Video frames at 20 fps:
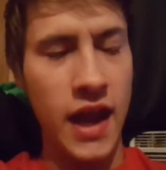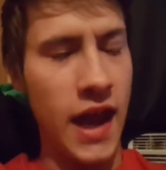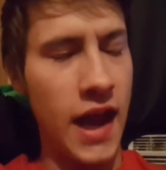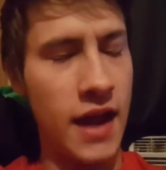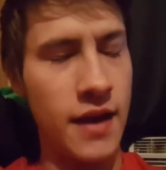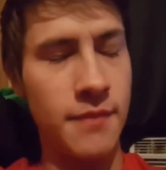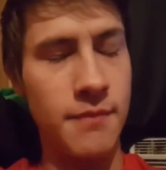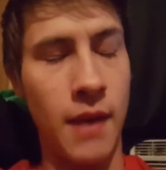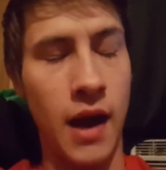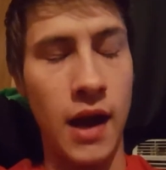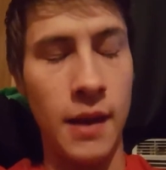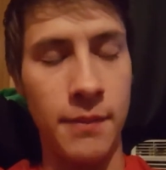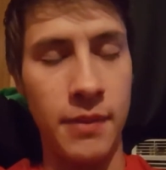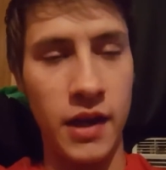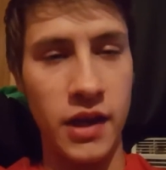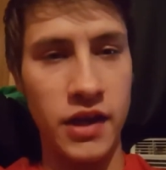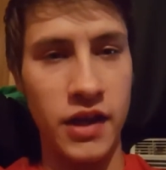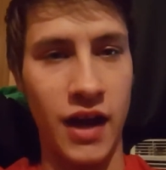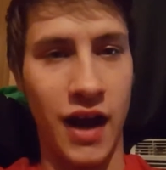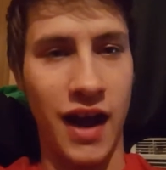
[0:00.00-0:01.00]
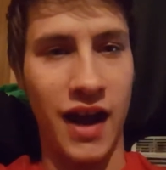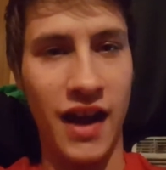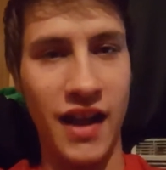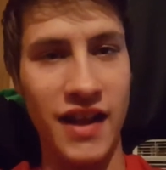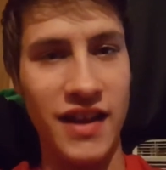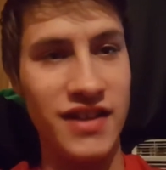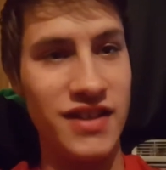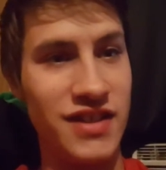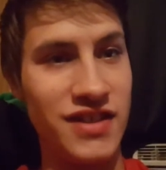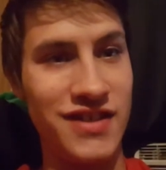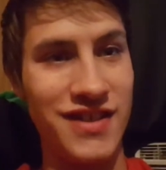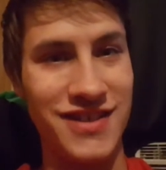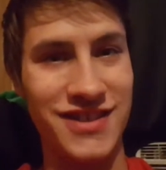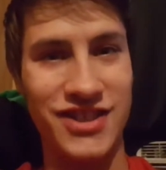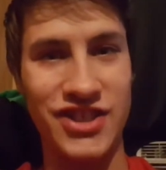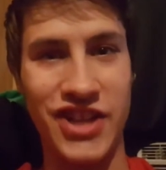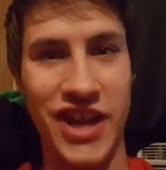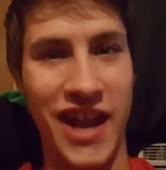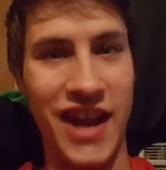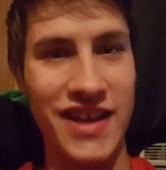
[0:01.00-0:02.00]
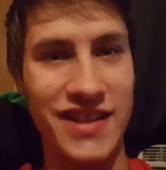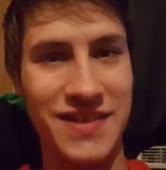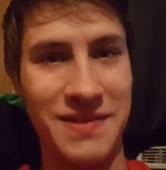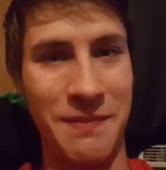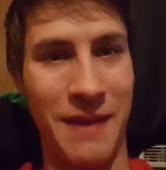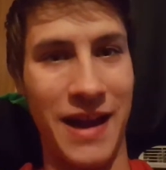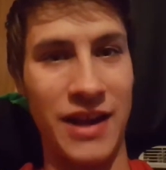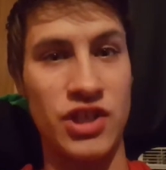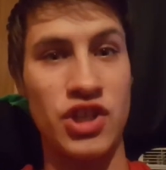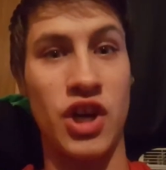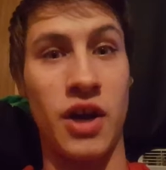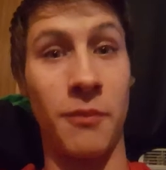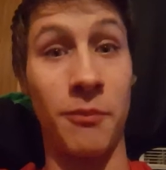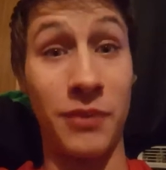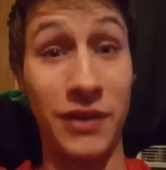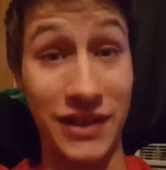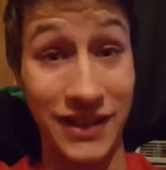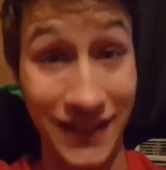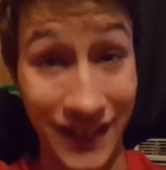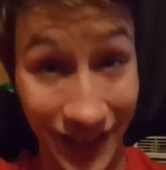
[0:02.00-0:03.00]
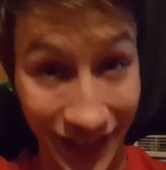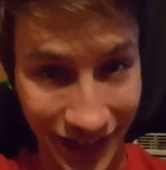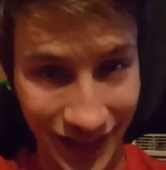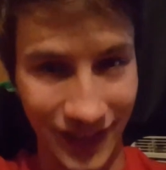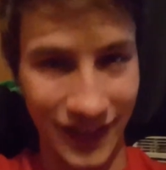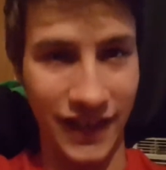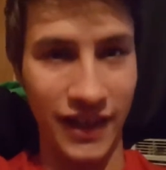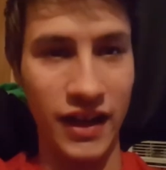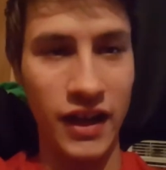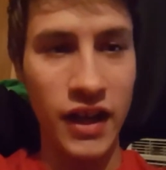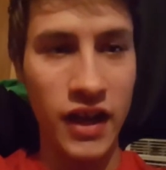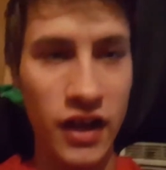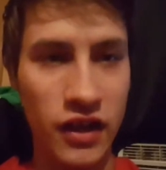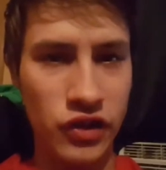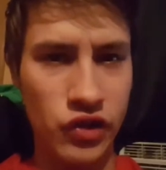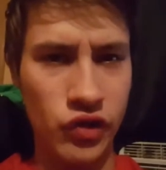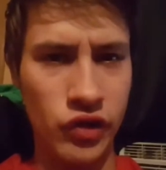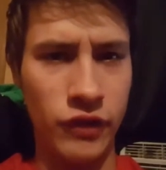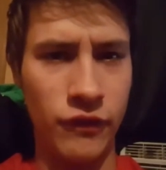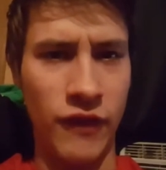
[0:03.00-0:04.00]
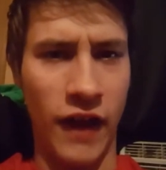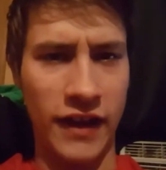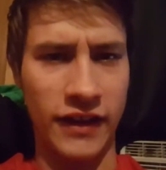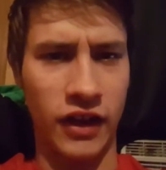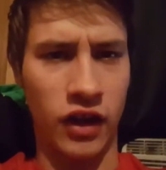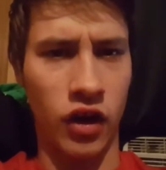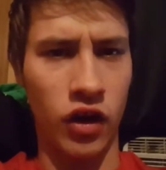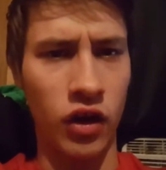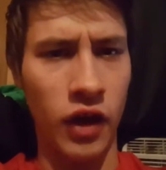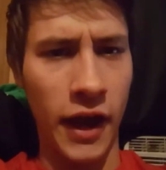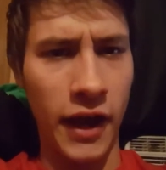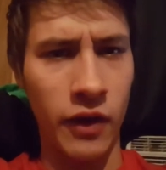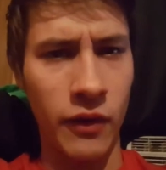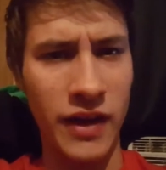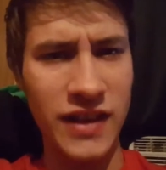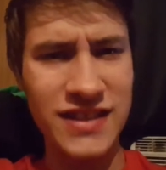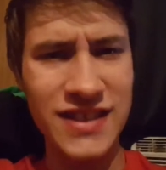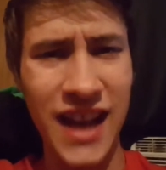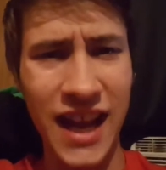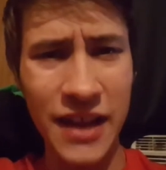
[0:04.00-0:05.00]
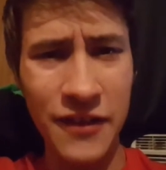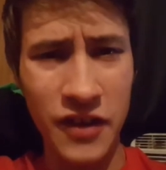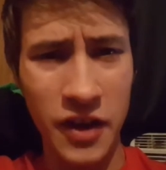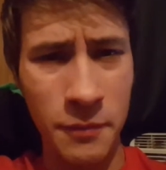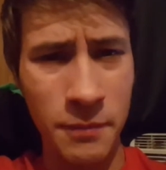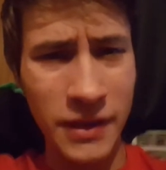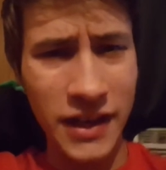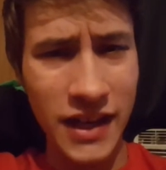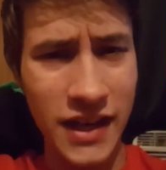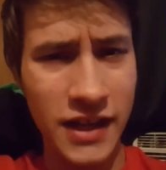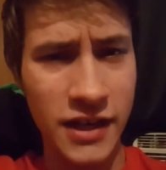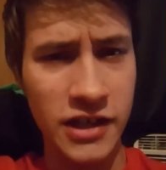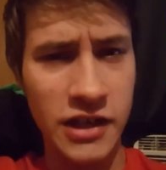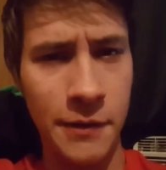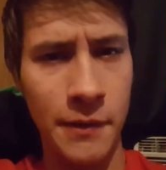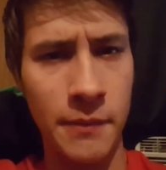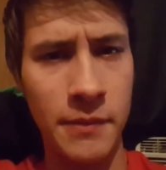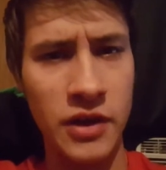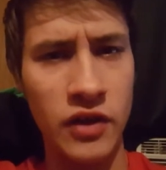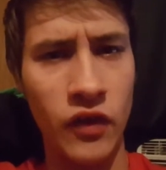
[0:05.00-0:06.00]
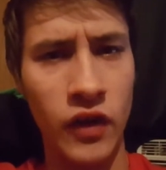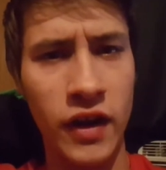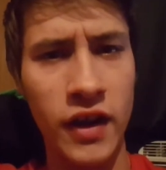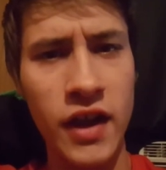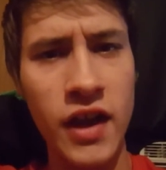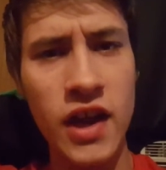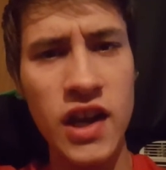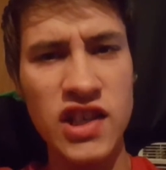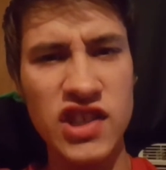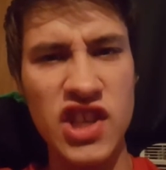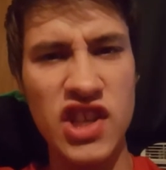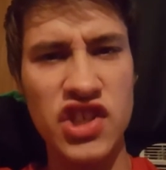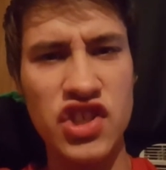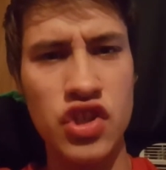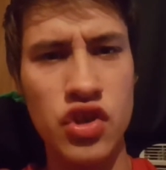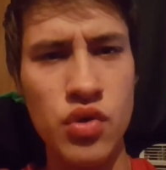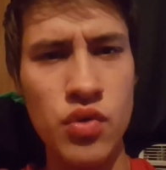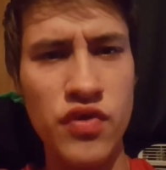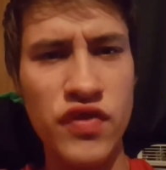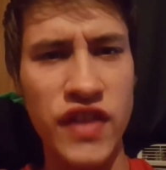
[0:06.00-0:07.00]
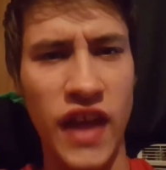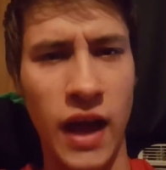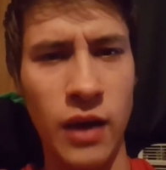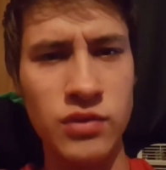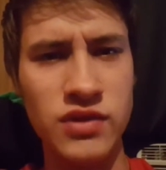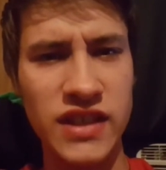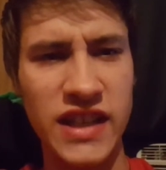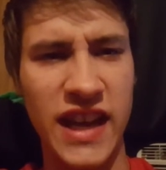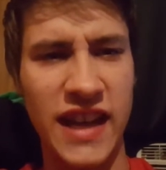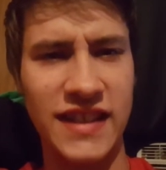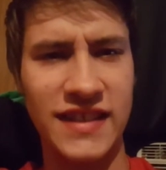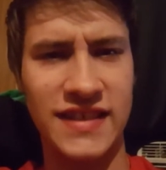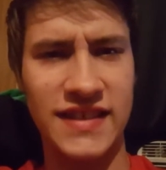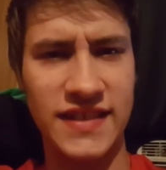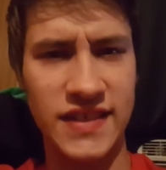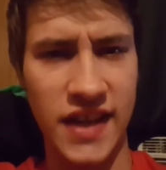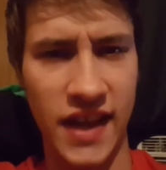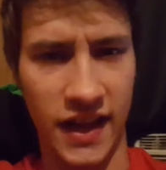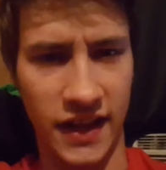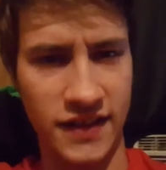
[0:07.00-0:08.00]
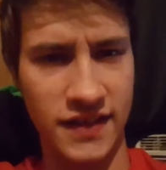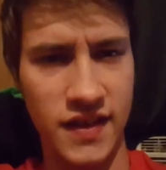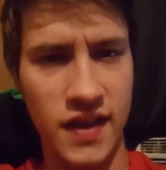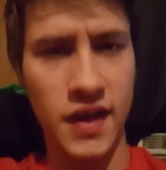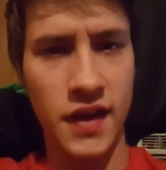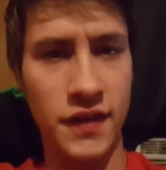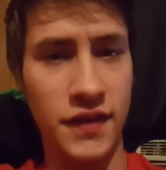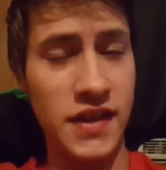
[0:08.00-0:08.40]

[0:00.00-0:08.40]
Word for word: And my opinion, this is just changed the match completely due to the fact that Kurt Angle has not even competed in WWE ring since 2006.